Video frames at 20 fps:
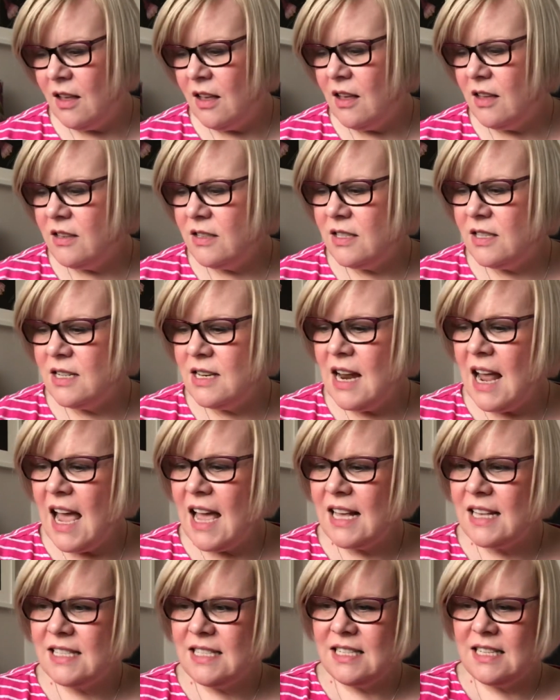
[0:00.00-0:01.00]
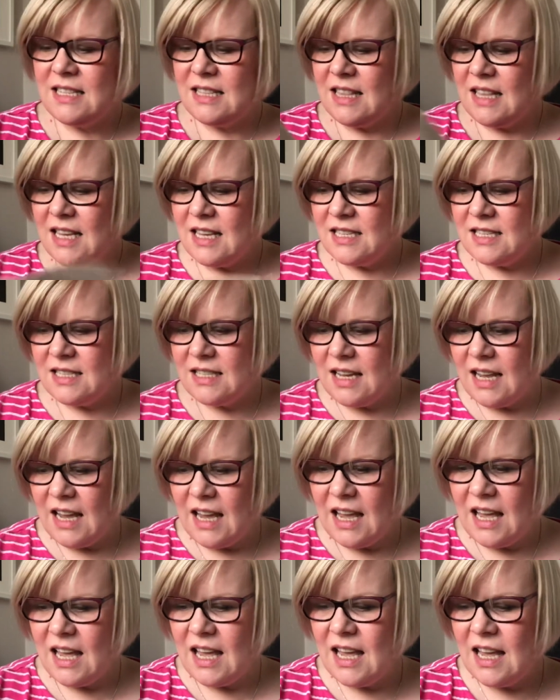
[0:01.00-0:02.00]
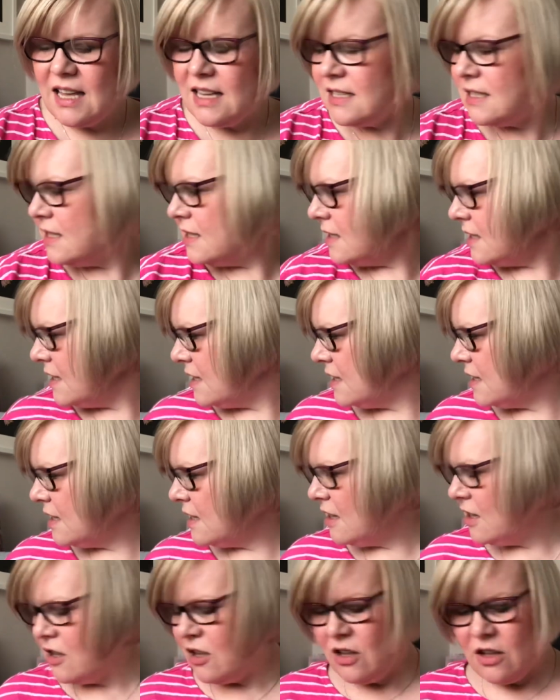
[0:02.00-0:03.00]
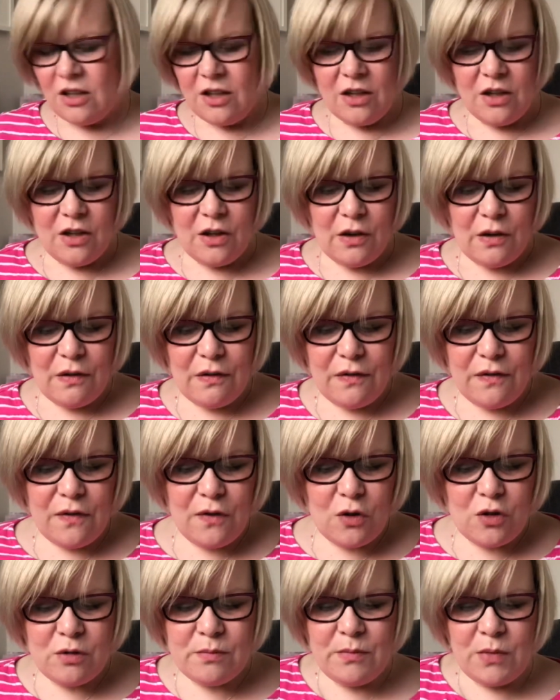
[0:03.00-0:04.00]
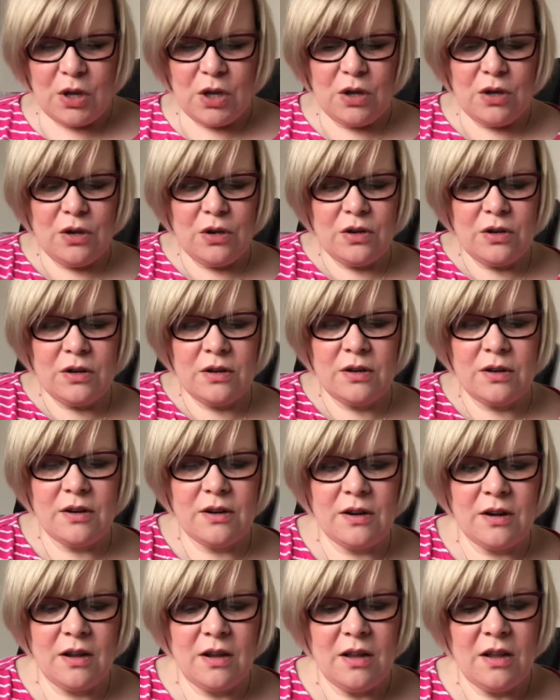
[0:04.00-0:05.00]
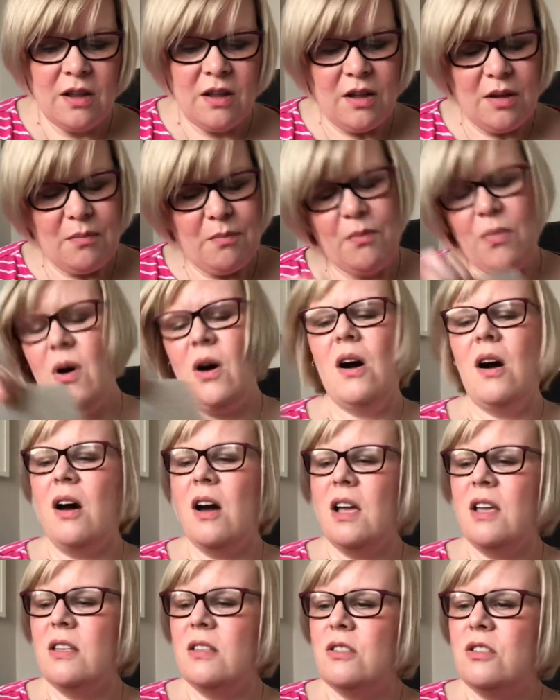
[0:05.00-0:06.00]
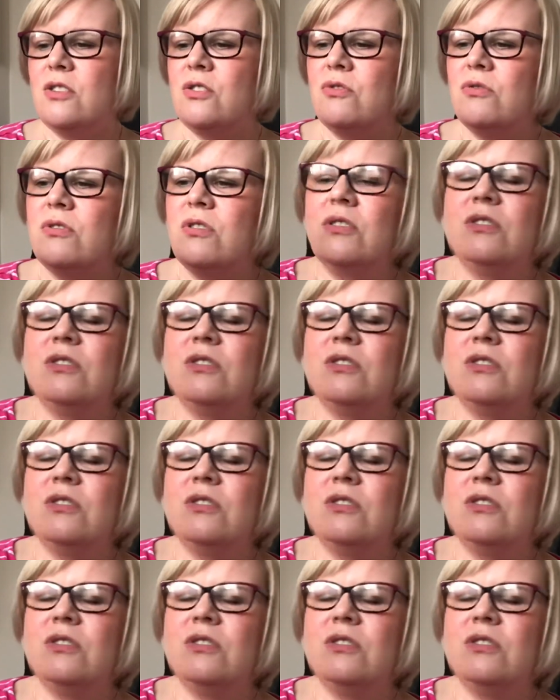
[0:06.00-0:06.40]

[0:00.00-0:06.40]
So next, this is Full Moon by The Drawn